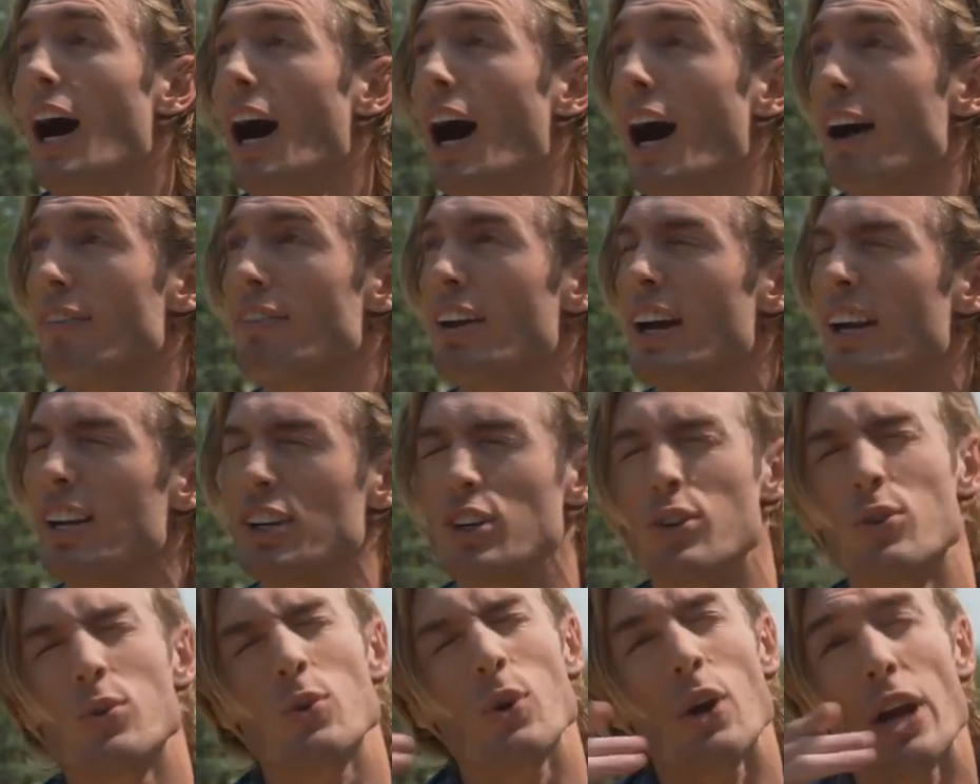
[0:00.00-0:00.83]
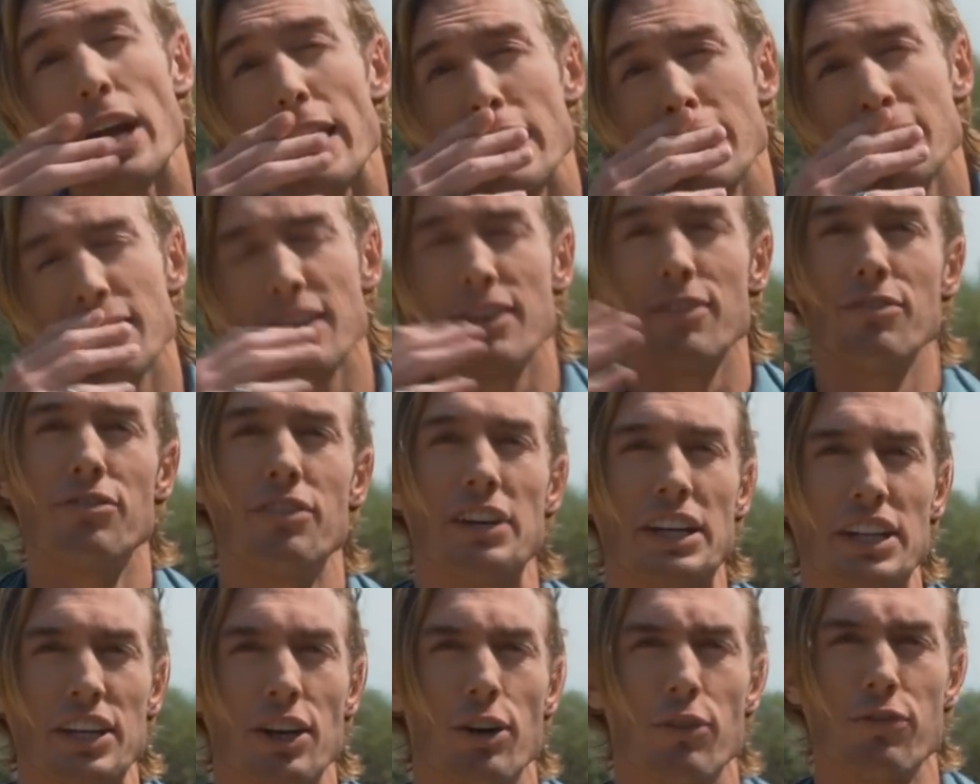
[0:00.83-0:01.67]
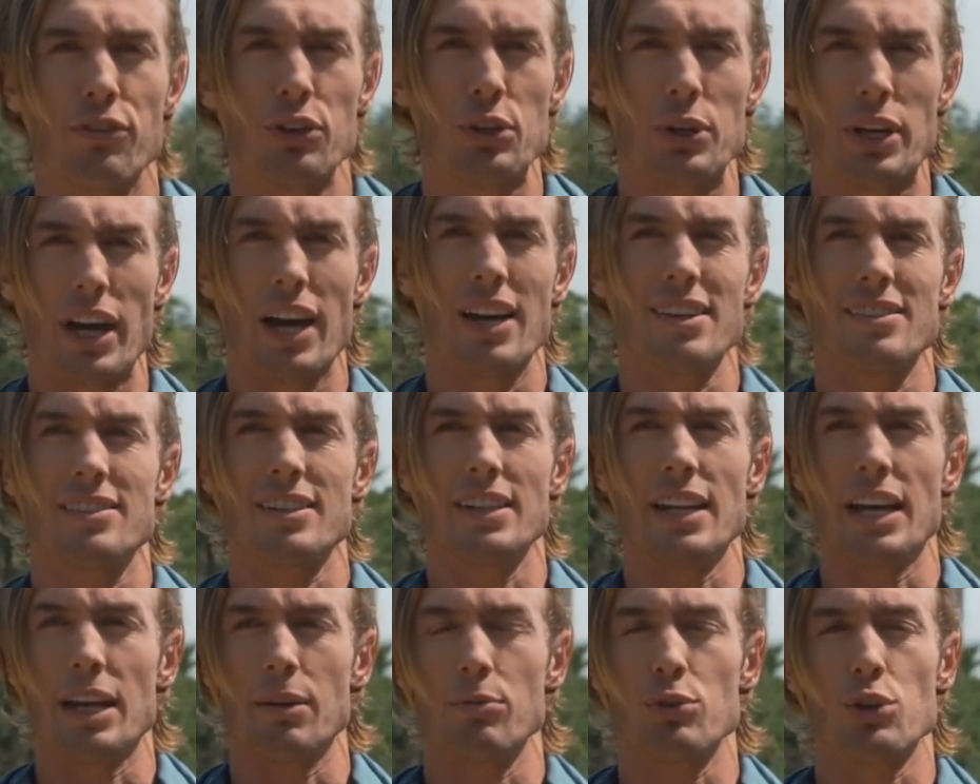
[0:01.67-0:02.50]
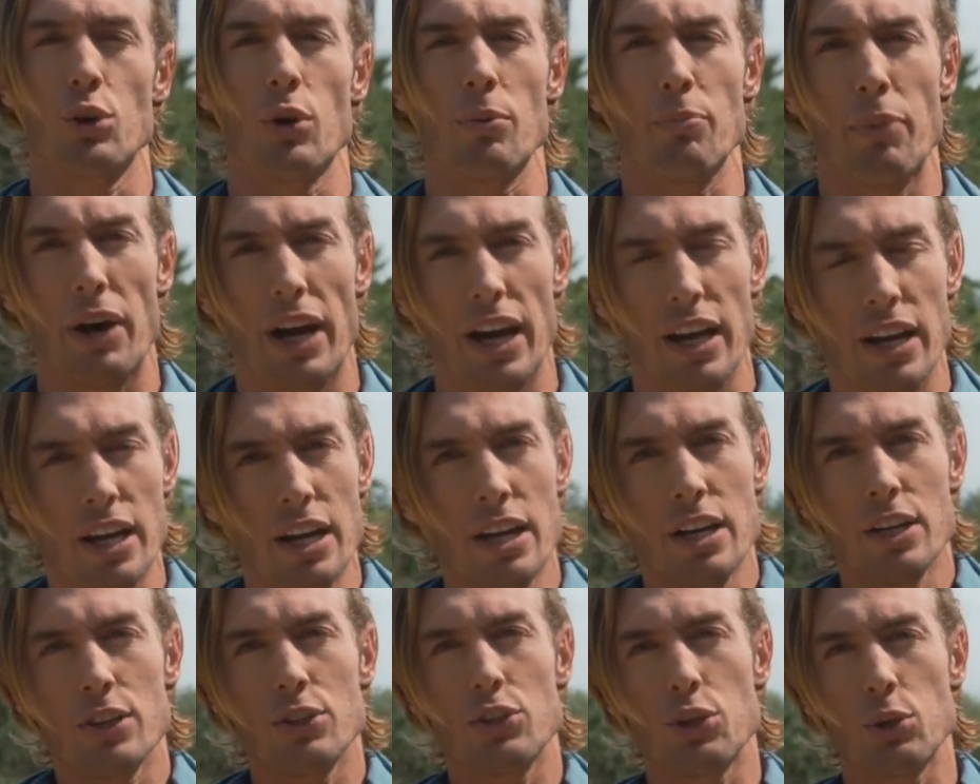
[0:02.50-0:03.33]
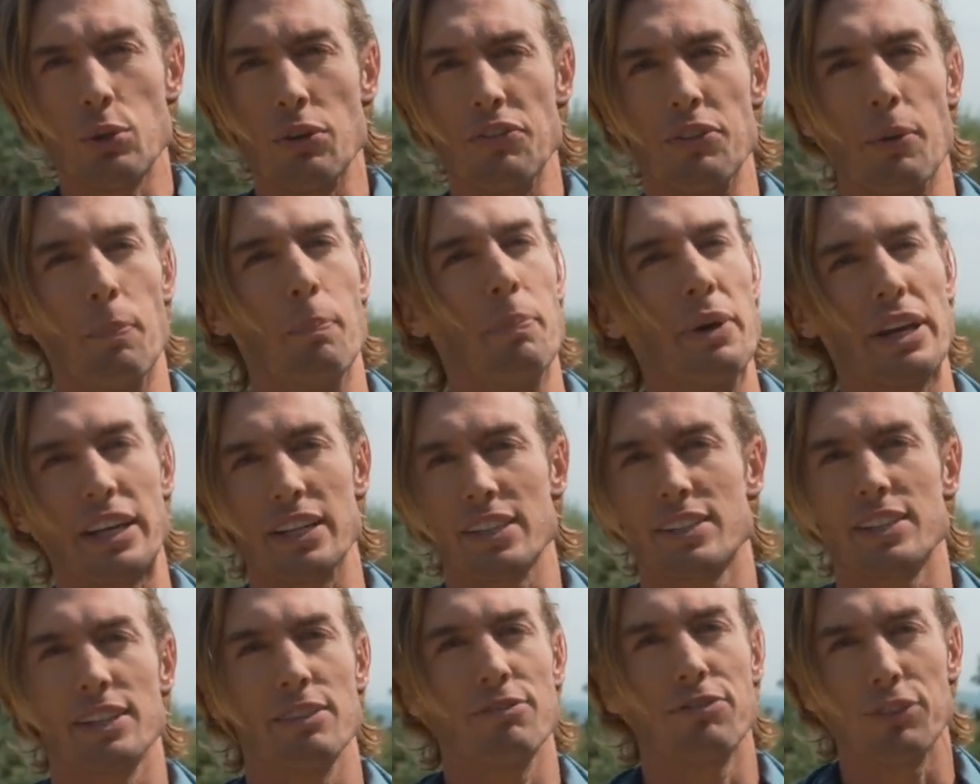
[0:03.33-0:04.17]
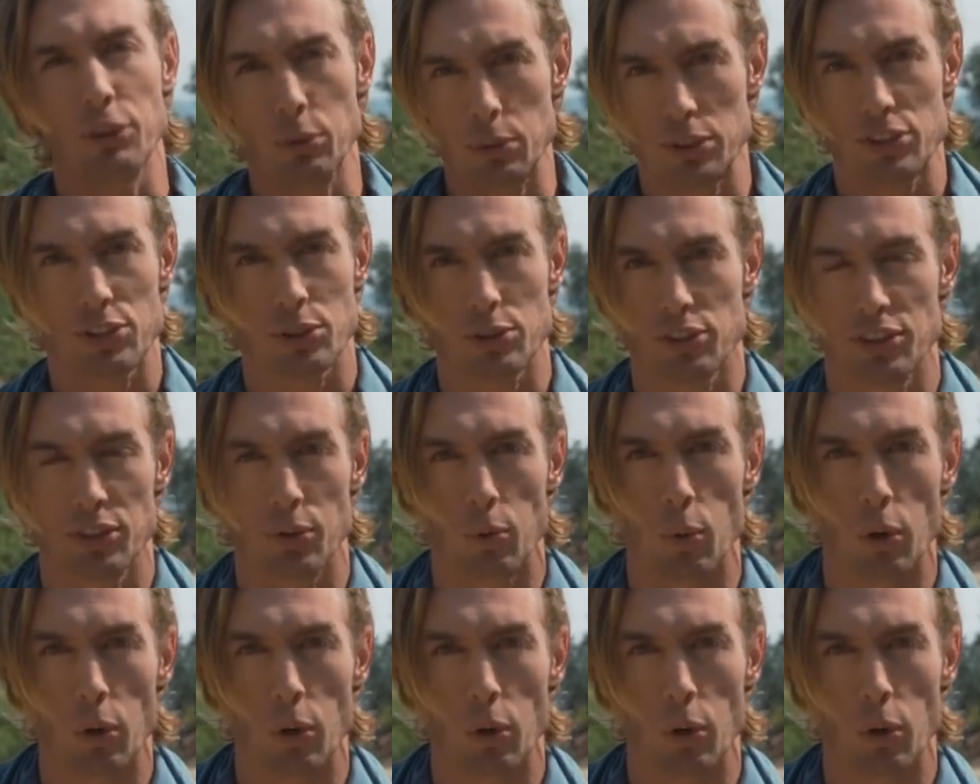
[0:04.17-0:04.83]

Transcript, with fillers: I've got a great video for you guys today. I'm joined by two of the biggest influencers in the